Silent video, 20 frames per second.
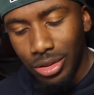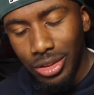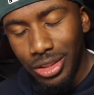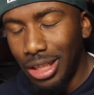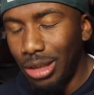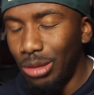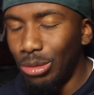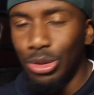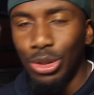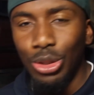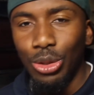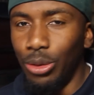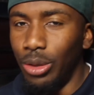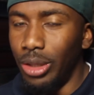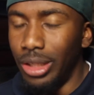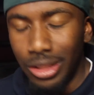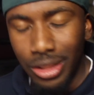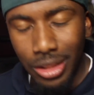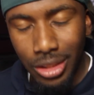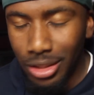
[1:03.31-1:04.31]
Don't do
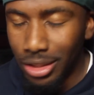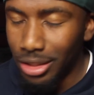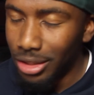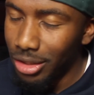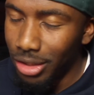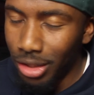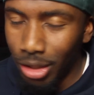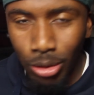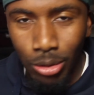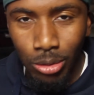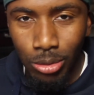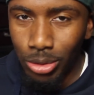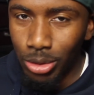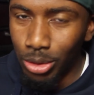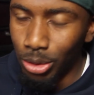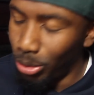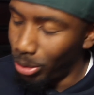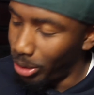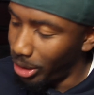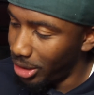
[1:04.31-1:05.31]
it. Don't
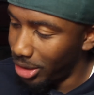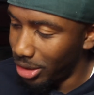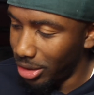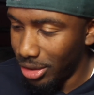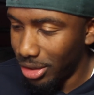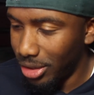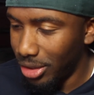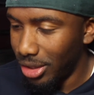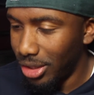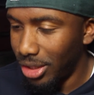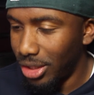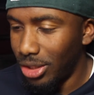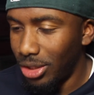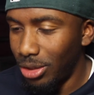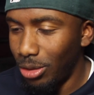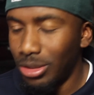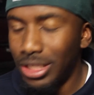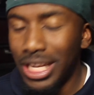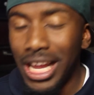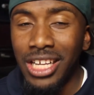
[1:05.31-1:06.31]
do it.
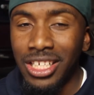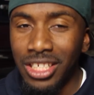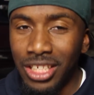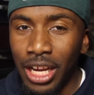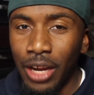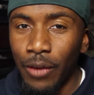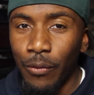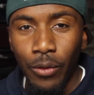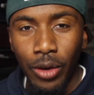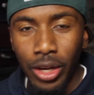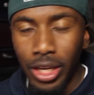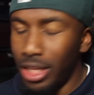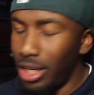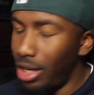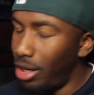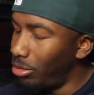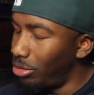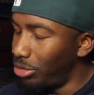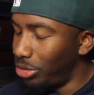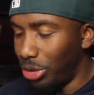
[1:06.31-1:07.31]
No Taz is here for you.
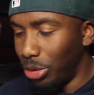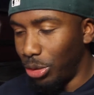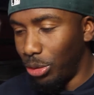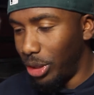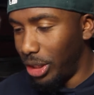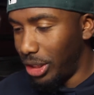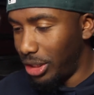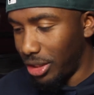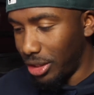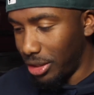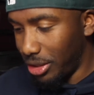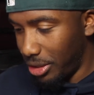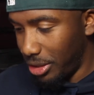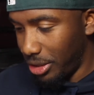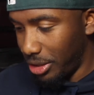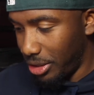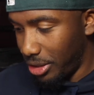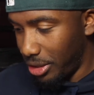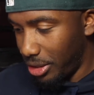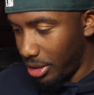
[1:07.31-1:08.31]
Don't do it.
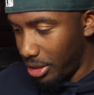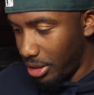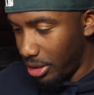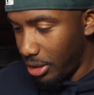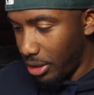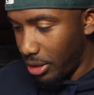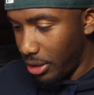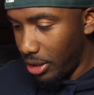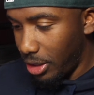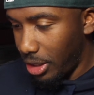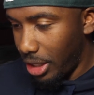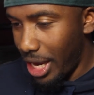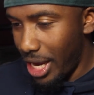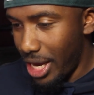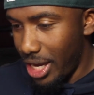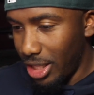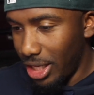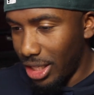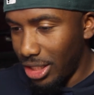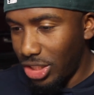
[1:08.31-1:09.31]

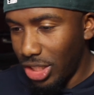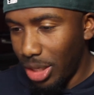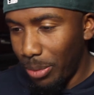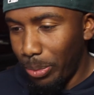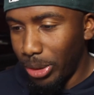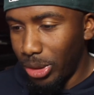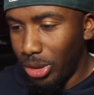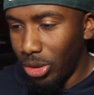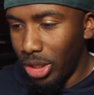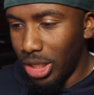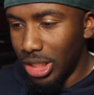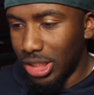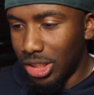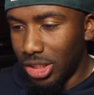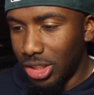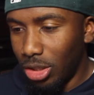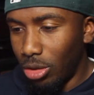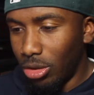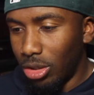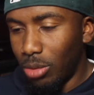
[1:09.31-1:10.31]
Hey, let's jump into this
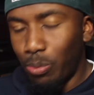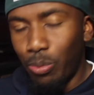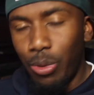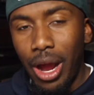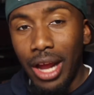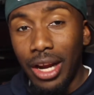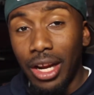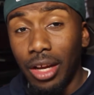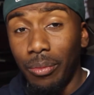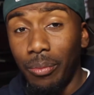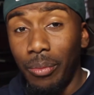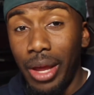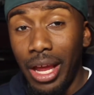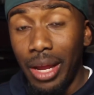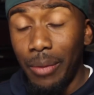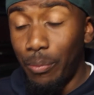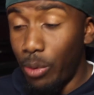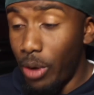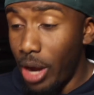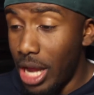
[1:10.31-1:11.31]
Snow the Product,
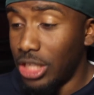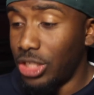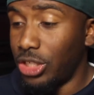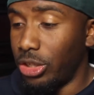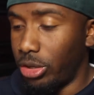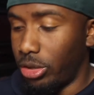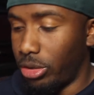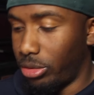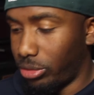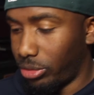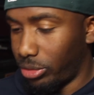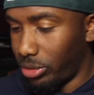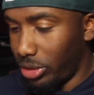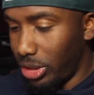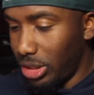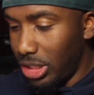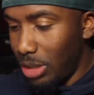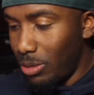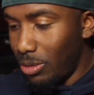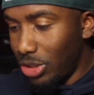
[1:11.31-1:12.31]
man. Pressure.
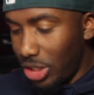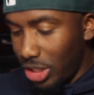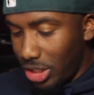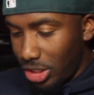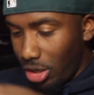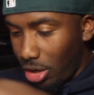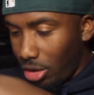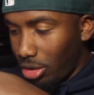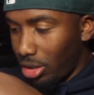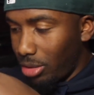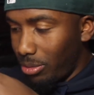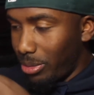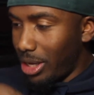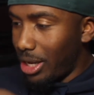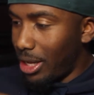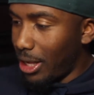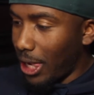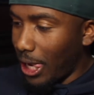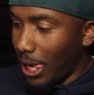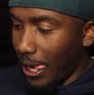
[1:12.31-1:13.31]
Let's see what she's talking
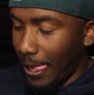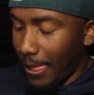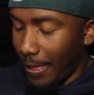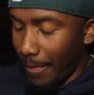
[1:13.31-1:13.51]
about.